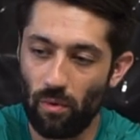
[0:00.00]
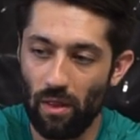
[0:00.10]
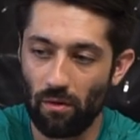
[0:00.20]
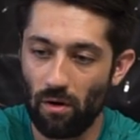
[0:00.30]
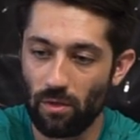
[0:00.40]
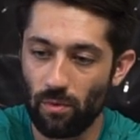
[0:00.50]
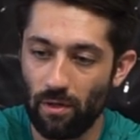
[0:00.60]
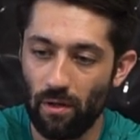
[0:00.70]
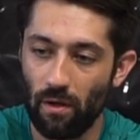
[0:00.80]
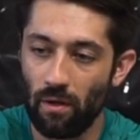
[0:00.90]
a rather large
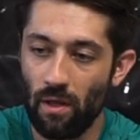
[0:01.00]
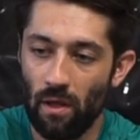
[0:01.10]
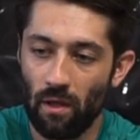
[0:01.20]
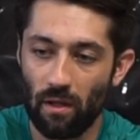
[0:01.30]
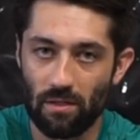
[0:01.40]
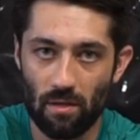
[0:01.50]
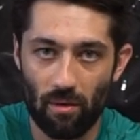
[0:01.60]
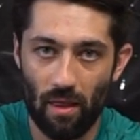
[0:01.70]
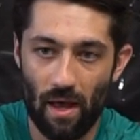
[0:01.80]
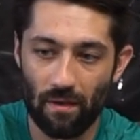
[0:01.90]
one, to get some
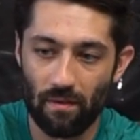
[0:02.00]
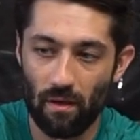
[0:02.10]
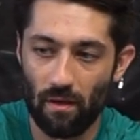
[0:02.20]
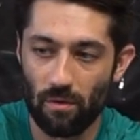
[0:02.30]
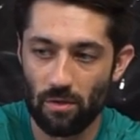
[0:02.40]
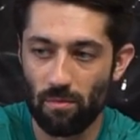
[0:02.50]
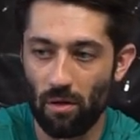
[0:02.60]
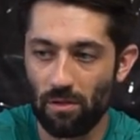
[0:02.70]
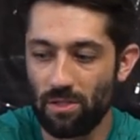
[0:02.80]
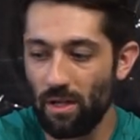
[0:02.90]
of that, those
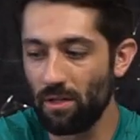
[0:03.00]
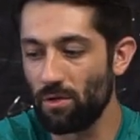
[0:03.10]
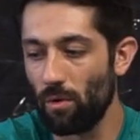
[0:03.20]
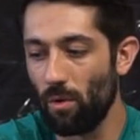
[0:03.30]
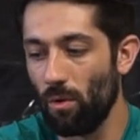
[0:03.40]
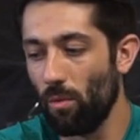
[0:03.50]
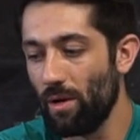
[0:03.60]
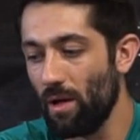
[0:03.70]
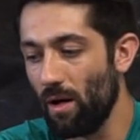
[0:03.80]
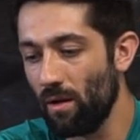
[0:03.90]
smaller sticks or
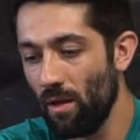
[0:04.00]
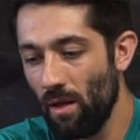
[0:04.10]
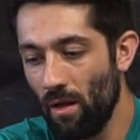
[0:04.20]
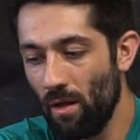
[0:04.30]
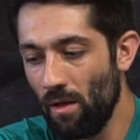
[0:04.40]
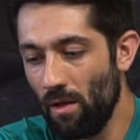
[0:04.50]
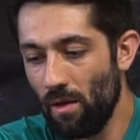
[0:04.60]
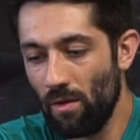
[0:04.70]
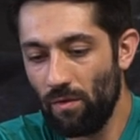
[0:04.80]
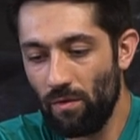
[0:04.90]
whatnot.
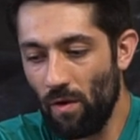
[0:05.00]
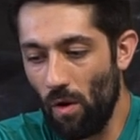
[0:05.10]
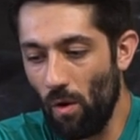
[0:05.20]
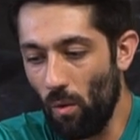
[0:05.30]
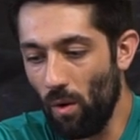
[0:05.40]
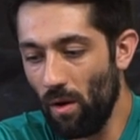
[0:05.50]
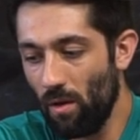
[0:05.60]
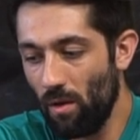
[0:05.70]
So